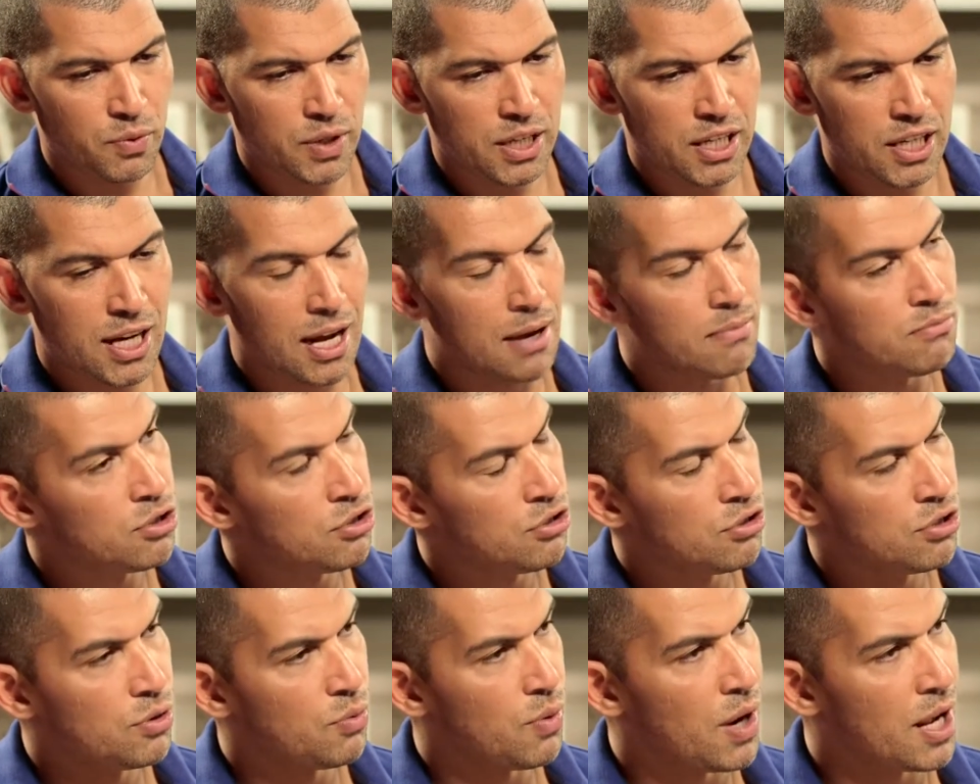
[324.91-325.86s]
when it comes
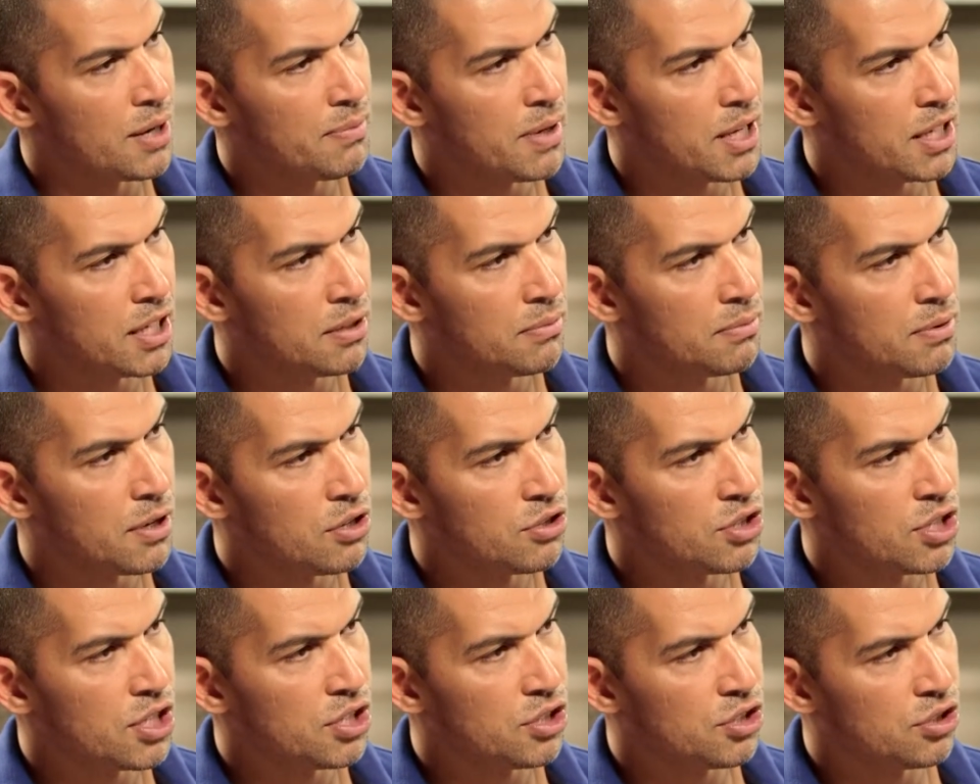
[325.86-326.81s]
to the winemaking
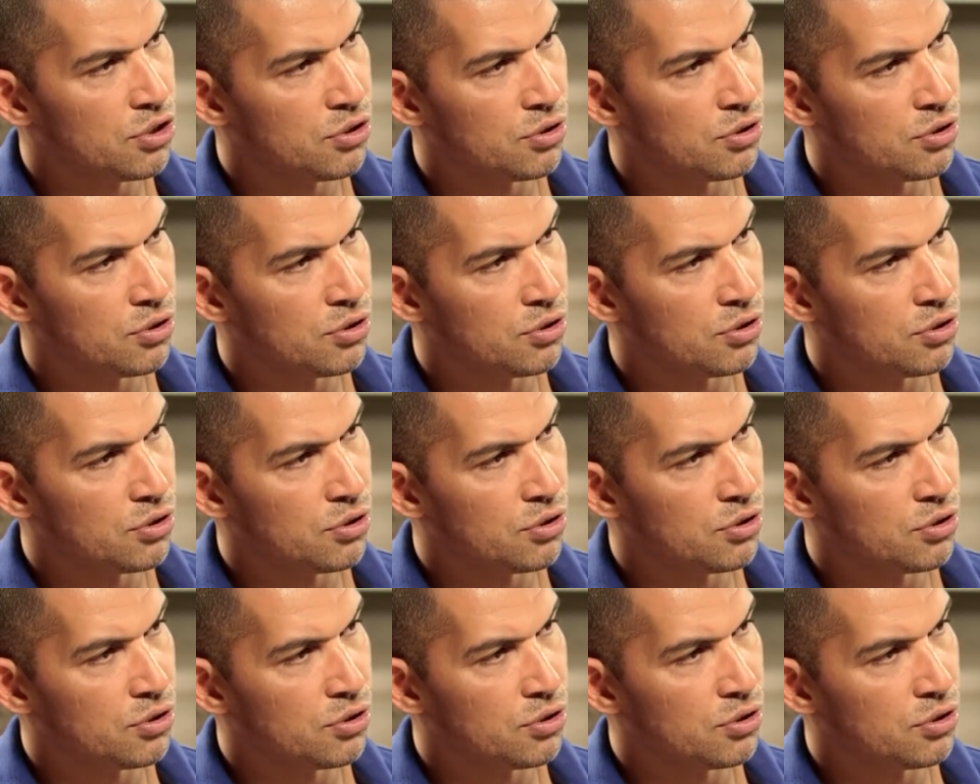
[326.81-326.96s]
process?